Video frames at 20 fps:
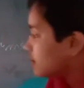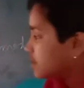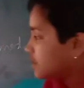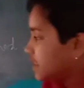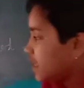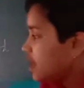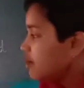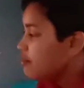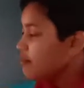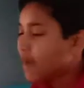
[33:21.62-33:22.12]

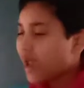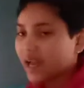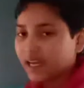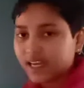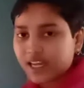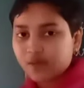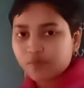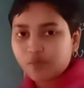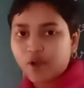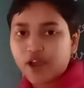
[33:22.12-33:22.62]
same
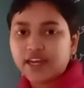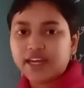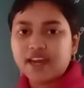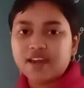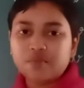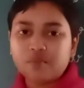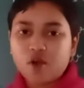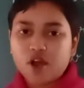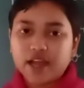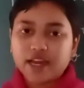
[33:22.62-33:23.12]
melting point
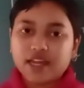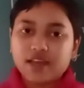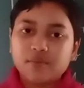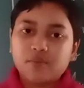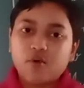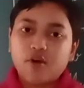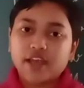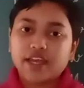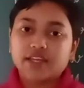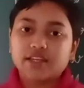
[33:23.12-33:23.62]
and
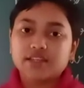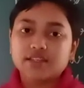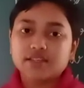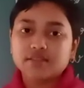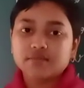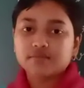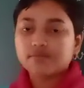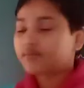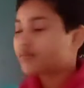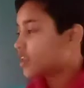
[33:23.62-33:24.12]
boiling point.
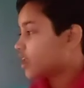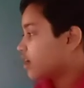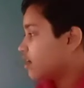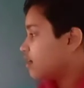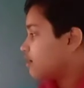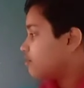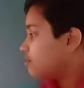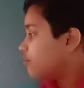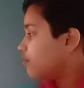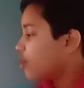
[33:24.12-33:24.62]

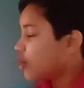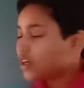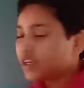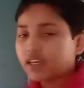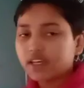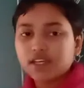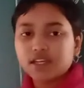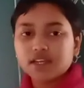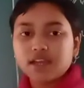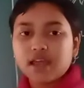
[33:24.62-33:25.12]

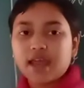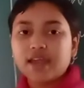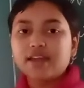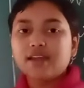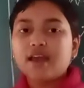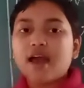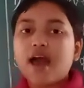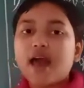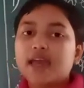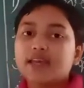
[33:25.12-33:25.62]
Water
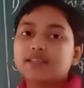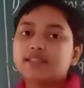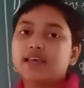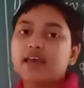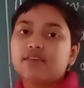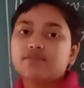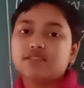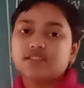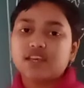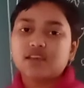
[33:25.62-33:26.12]
and ice
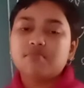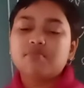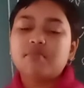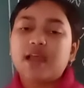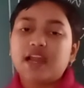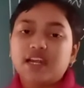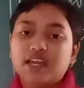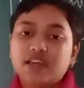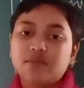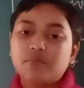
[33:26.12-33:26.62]
have same
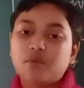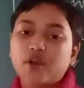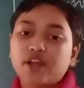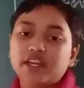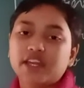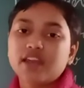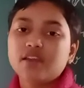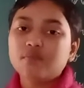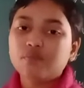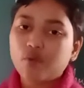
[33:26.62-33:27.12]
melting
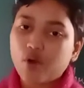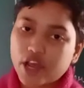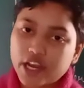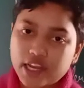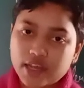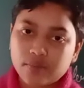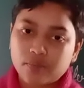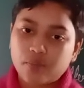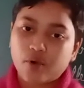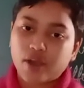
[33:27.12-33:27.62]
point and
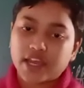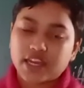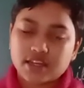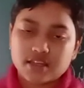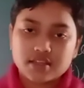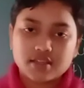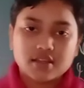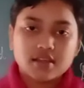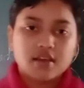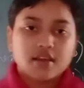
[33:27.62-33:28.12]
boiling
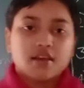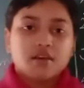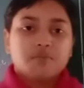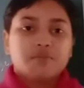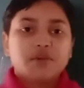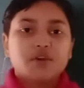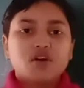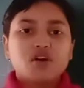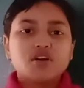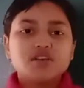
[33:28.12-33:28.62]
point
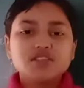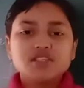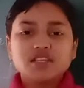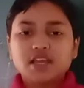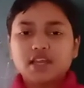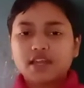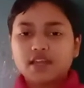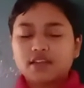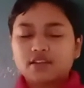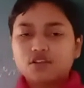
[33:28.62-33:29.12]
because
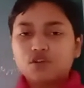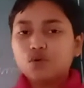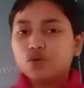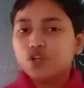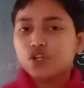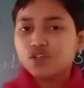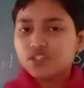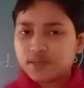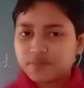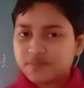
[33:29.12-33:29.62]
no
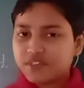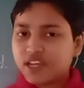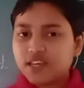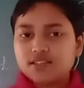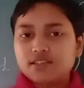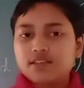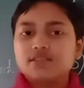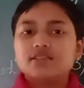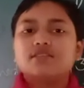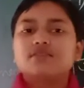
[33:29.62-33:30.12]
new
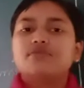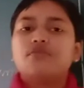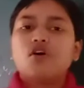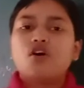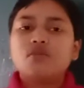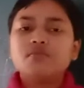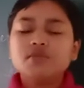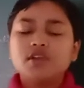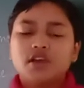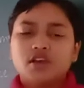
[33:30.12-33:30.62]
substances is
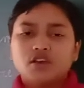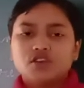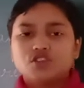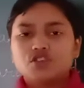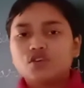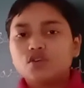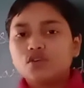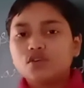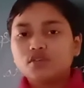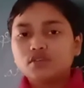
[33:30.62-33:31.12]
formed.
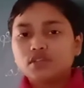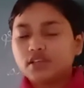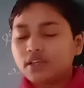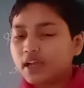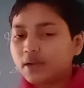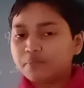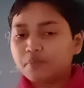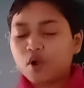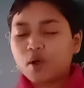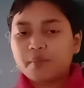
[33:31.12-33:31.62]

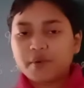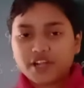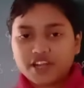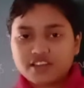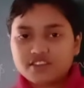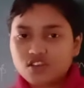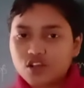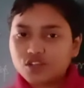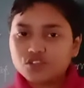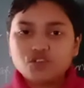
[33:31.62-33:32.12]
So
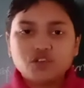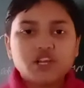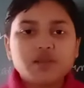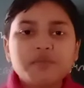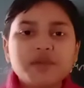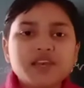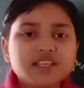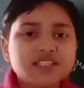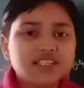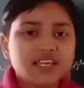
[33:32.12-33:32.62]
properties also
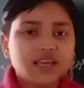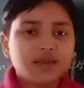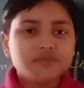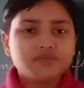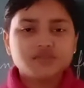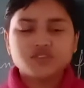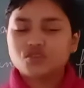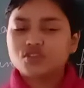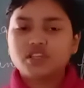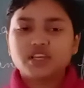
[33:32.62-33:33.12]
remain
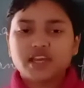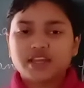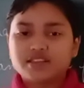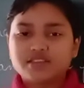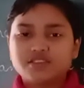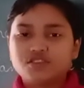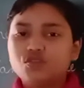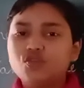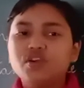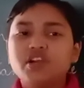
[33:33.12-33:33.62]
same. So there
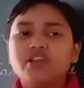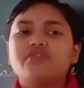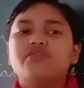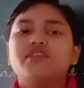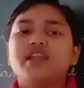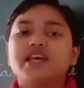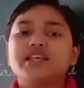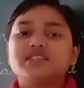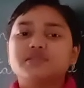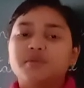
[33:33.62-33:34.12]
is no
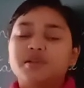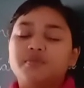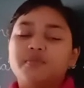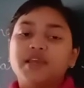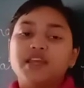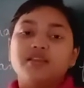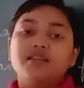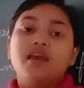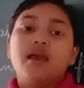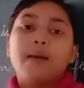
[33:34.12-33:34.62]
difference
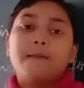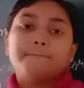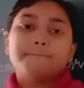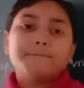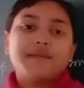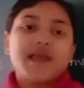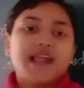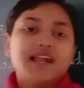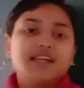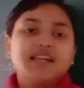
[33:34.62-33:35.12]
between
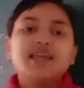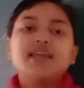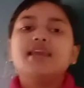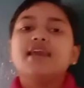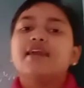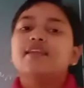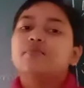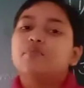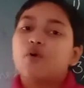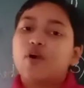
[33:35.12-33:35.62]
melting
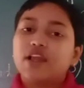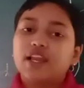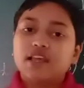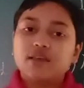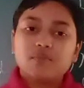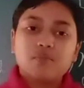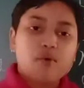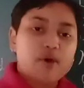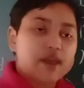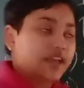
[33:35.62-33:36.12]
and
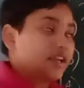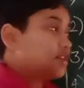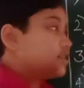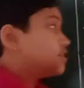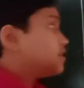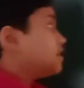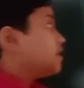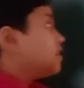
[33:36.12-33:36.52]
boiling point.